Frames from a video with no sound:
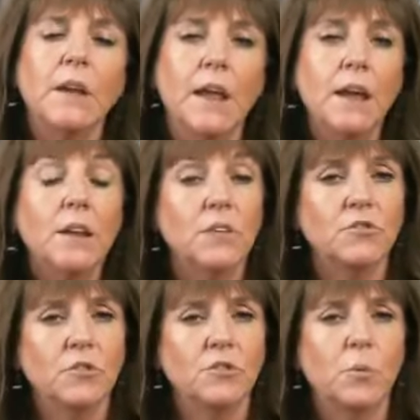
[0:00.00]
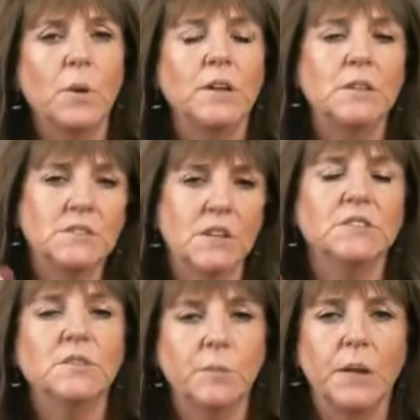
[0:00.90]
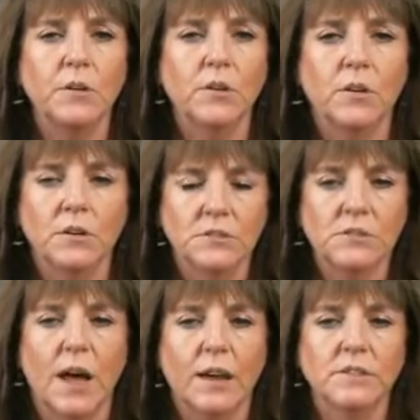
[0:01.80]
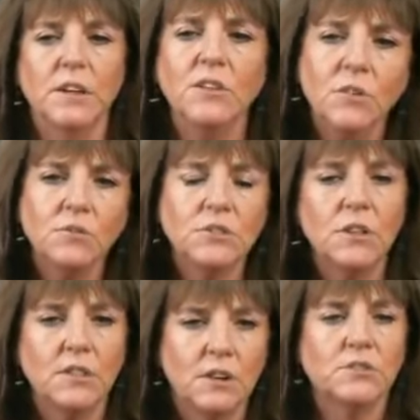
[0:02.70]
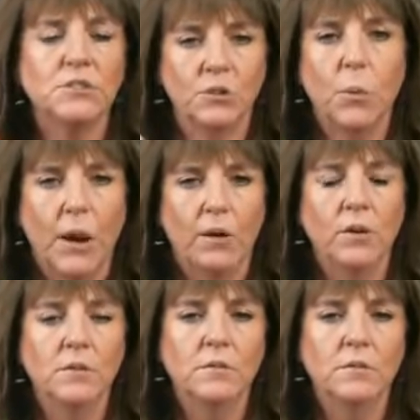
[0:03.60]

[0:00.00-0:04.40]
an 8 inch or a 20 centimeter size, and usually they're square.